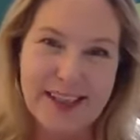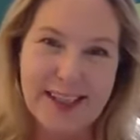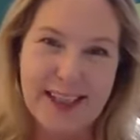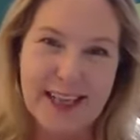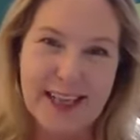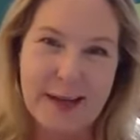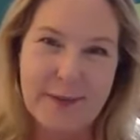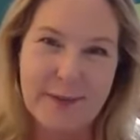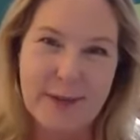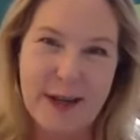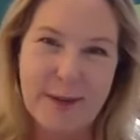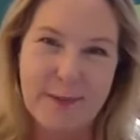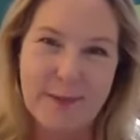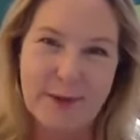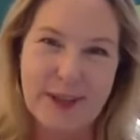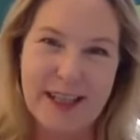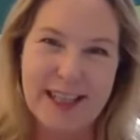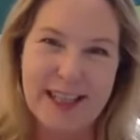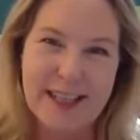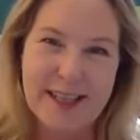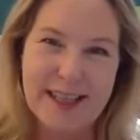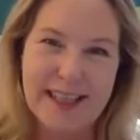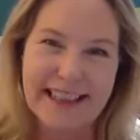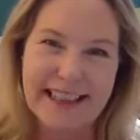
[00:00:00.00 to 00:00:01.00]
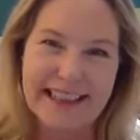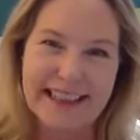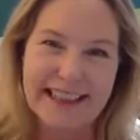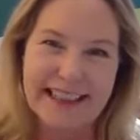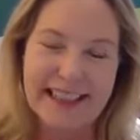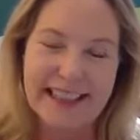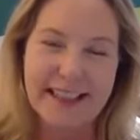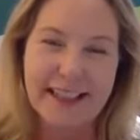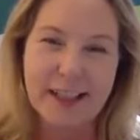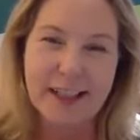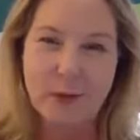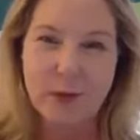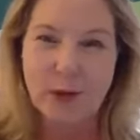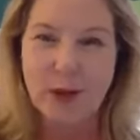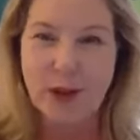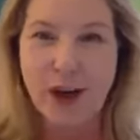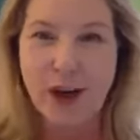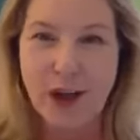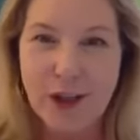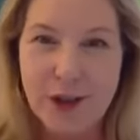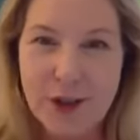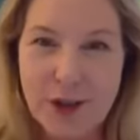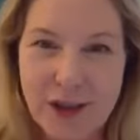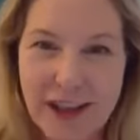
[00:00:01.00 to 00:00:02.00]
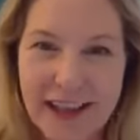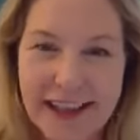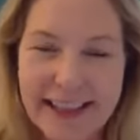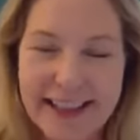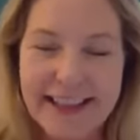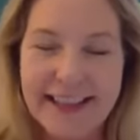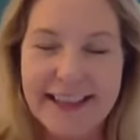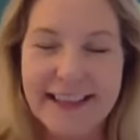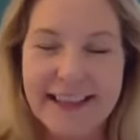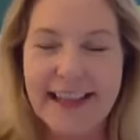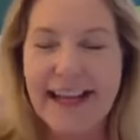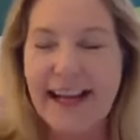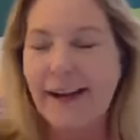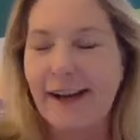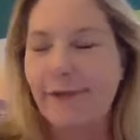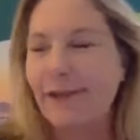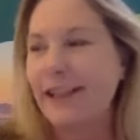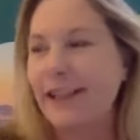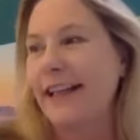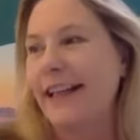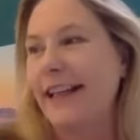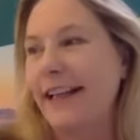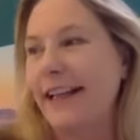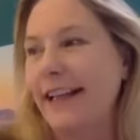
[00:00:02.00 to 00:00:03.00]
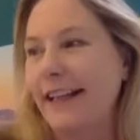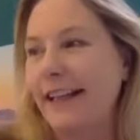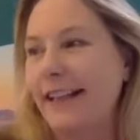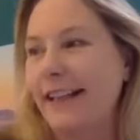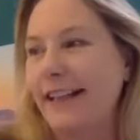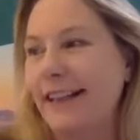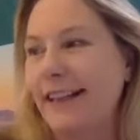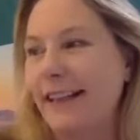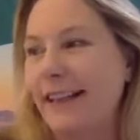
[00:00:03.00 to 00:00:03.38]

come up recently that we're all trying to navigate,